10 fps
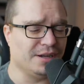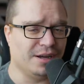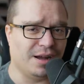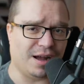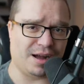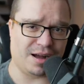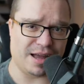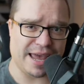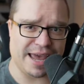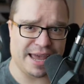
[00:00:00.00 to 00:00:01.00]

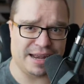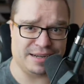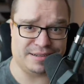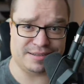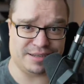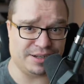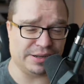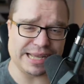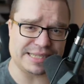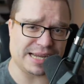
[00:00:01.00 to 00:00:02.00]

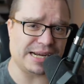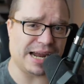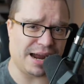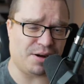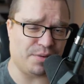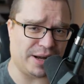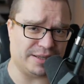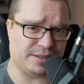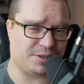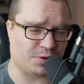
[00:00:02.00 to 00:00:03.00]
That's kind of how
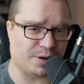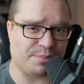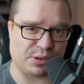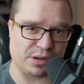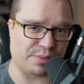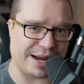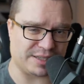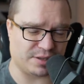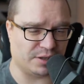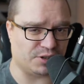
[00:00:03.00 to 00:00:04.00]
the story
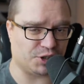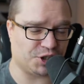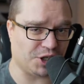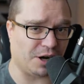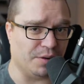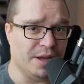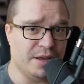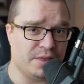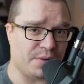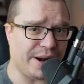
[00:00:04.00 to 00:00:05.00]
progressed on their show.
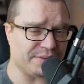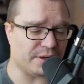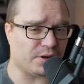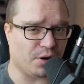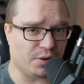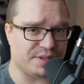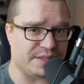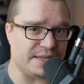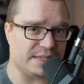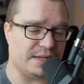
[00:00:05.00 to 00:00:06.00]
Throughout their whole
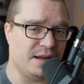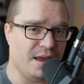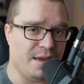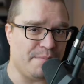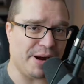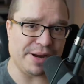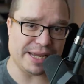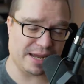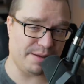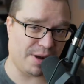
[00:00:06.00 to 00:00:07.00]
season, Mary
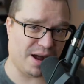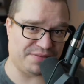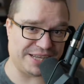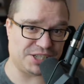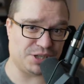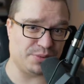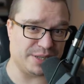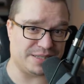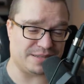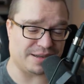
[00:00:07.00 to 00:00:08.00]
came off like she
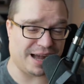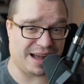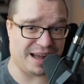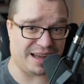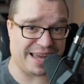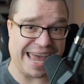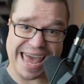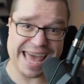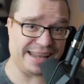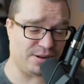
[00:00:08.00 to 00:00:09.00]
was
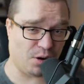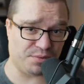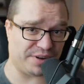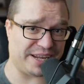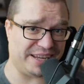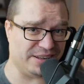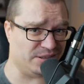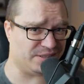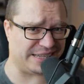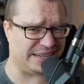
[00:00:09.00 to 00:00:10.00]
head over
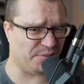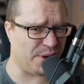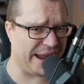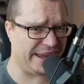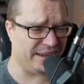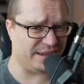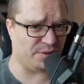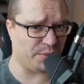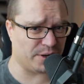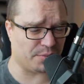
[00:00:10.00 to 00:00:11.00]
heels in a
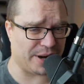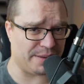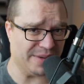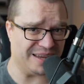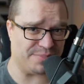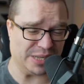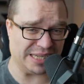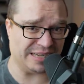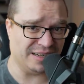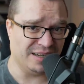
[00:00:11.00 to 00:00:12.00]
weird way, in my opinion,